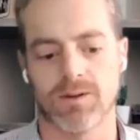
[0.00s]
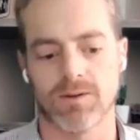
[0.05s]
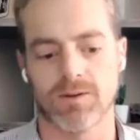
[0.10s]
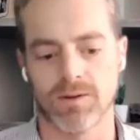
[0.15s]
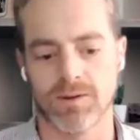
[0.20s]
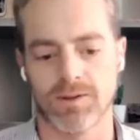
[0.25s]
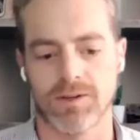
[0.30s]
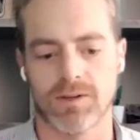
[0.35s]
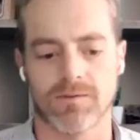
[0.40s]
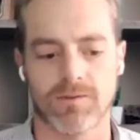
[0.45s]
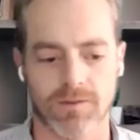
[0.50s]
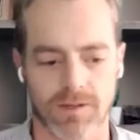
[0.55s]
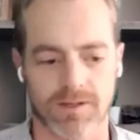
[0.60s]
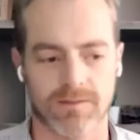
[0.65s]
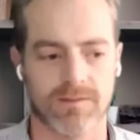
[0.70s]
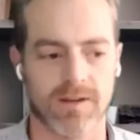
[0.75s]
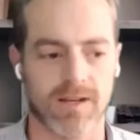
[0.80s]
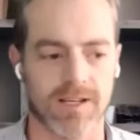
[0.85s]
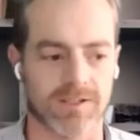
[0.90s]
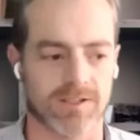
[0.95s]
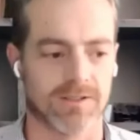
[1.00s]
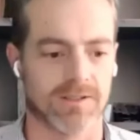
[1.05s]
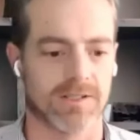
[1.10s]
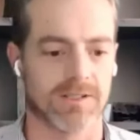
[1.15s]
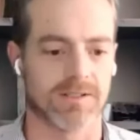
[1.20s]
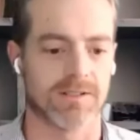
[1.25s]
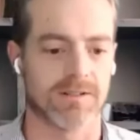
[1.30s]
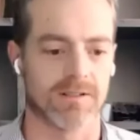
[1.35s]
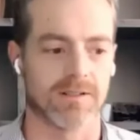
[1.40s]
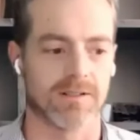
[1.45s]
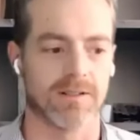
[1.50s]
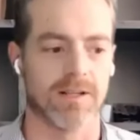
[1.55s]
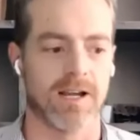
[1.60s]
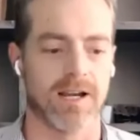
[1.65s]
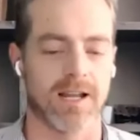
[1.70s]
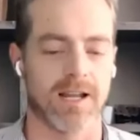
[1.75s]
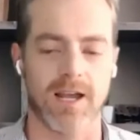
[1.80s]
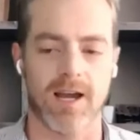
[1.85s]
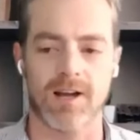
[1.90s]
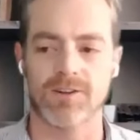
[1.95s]
The cool thing for the investors is there's a lot
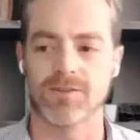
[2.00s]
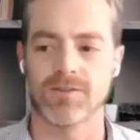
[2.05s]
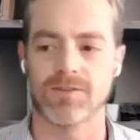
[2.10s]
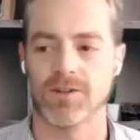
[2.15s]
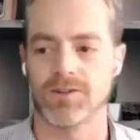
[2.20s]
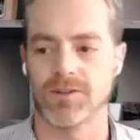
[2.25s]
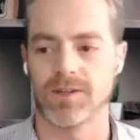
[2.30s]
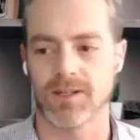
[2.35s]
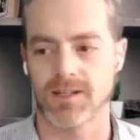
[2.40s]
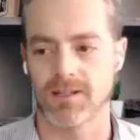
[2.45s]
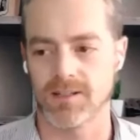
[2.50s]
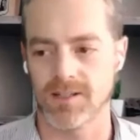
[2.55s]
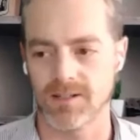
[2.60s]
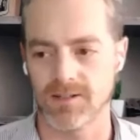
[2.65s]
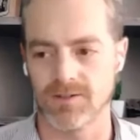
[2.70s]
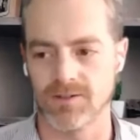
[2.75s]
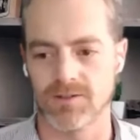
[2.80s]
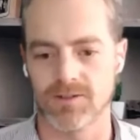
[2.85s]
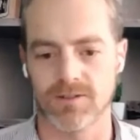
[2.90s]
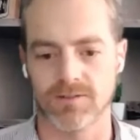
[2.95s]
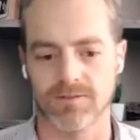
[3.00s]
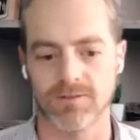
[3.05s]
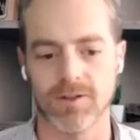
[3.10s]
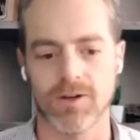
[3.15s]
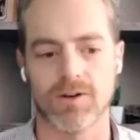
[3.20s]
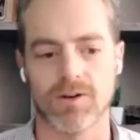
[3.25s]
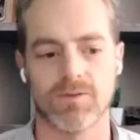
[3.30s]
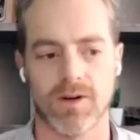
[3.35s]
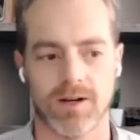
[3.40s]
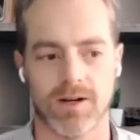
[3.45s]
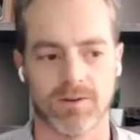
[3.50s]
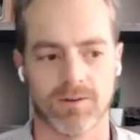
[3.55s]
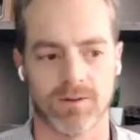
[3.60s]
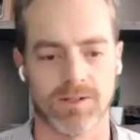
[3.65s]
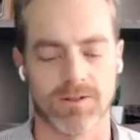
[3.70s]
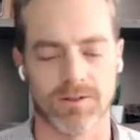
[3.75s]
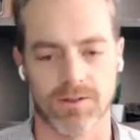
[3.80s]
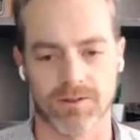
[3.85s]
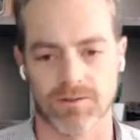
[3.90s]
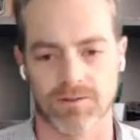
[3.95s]
of cash flow that continues to flow while we're
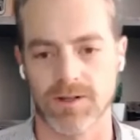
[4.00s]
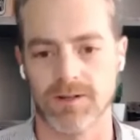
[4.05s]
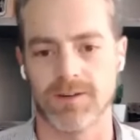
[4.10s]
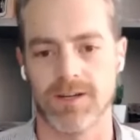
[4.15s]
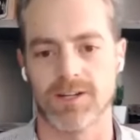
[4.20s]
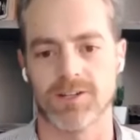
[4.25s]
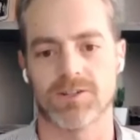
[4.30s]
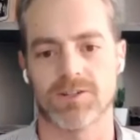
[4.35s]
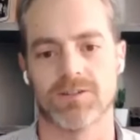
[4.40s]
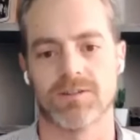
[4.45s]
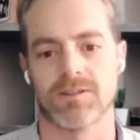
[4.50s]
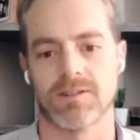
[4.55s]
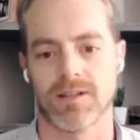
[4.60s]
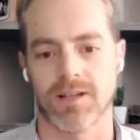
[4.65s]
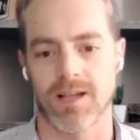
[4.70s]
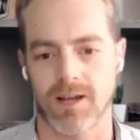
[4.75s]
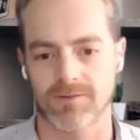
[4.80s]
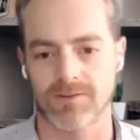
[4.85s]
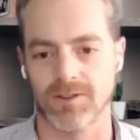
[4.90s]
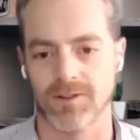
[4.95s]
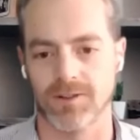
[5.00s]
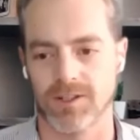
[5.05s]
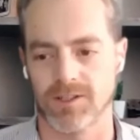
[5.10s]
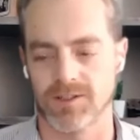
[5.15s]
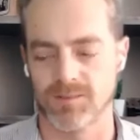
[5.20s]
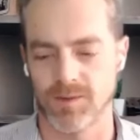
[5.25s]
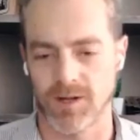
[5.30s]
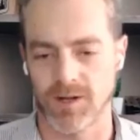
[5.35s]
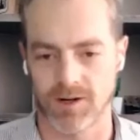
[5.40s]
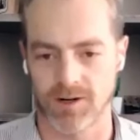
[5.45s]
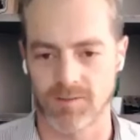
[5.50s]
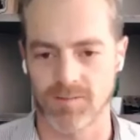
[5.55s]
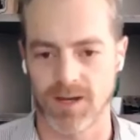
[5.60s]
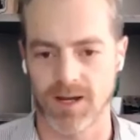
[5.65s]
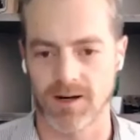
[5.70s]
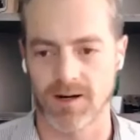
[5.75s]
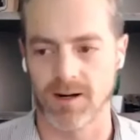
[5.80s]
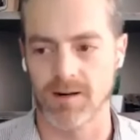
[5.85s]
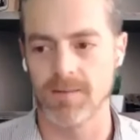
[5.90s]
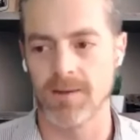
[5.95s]
doing the renovations, and the cash flow gets better and
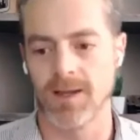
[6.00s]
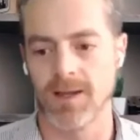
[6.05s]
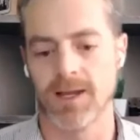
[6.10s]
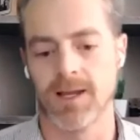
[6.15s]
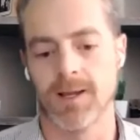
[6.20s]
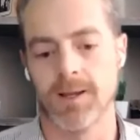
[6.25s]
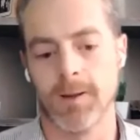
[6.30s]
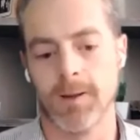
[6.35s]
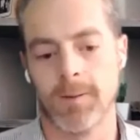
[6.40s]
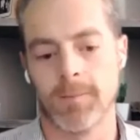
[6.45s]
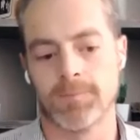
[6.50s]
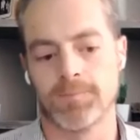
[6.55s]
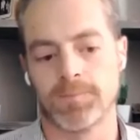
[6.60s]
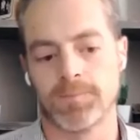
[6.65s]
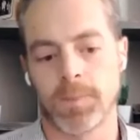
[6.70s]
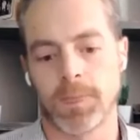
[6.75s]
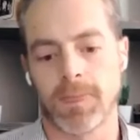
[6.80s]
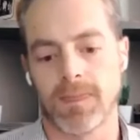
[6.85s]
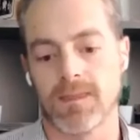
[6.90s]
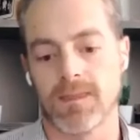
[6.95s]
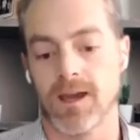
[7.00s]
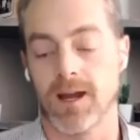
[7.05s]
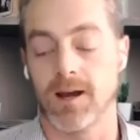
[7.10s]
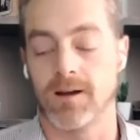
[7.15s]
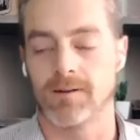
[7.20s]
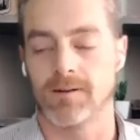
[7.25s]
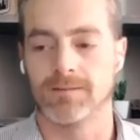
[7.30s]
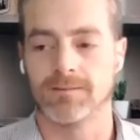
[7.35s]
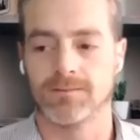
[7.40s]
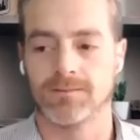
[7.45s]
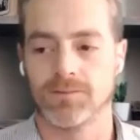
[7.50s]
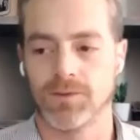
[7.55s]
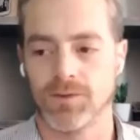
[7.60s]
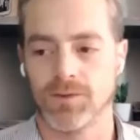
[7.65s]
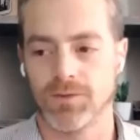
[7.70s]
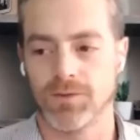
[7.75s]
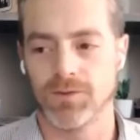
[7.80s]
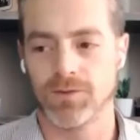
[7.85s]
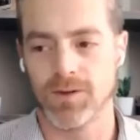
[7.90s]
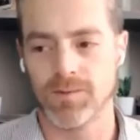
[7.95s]
better. Now,
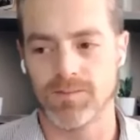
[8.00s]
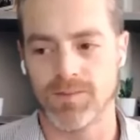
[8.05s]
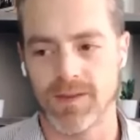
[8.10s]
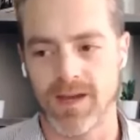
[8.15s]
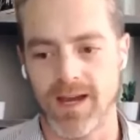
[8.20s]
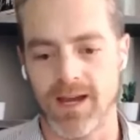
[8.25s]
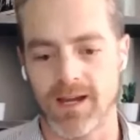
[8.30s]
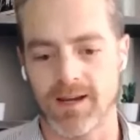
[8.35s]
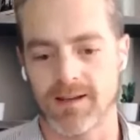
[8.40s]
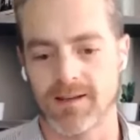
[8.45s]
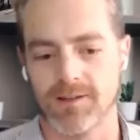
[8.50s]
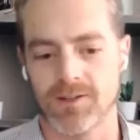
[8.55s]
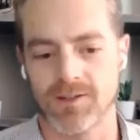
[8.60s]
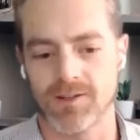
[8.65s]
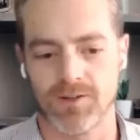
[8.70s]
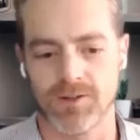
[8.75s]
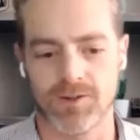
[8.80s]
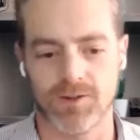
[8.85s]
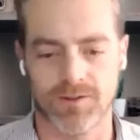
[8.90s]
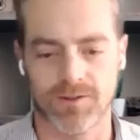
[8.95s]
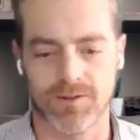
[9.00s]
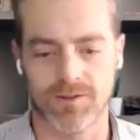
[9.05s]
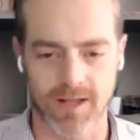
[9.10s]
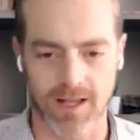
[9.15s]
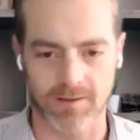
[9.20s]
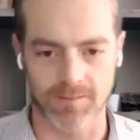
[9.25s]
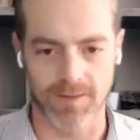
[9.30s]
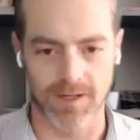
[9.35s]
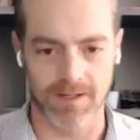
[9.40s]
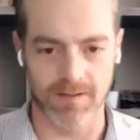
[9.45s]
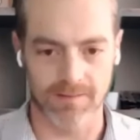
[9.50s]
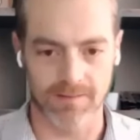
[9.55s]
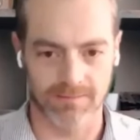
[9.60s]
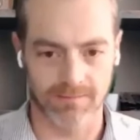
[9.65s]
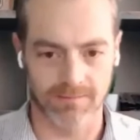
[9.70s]
flip that into new development.